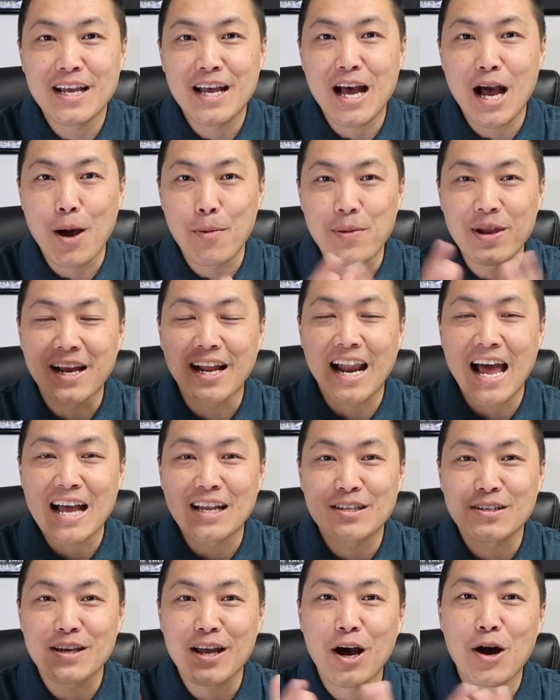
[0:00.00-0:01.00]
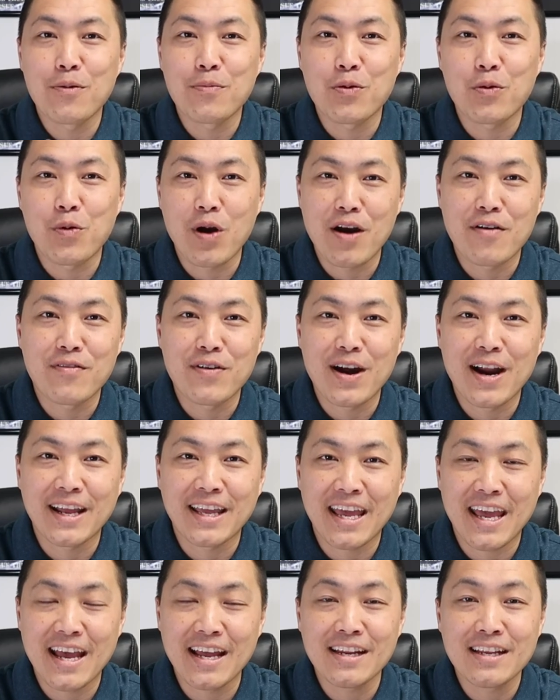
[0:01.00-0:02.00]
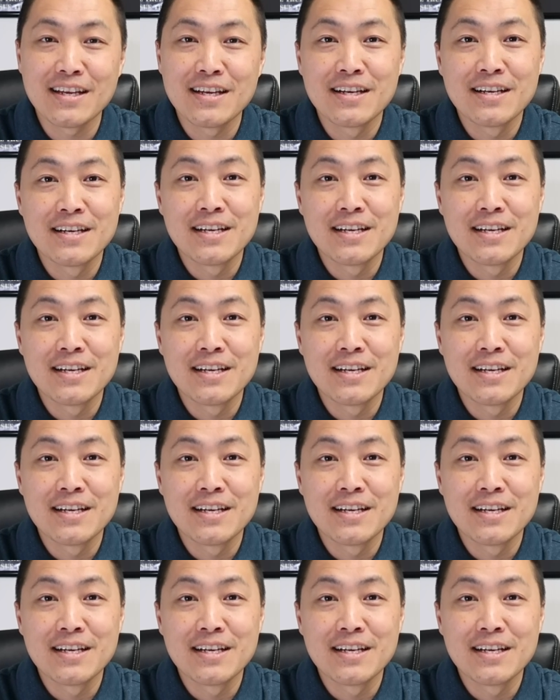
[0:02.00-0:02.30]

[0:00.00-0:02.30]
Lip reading: I'll be glad to help wherever I can.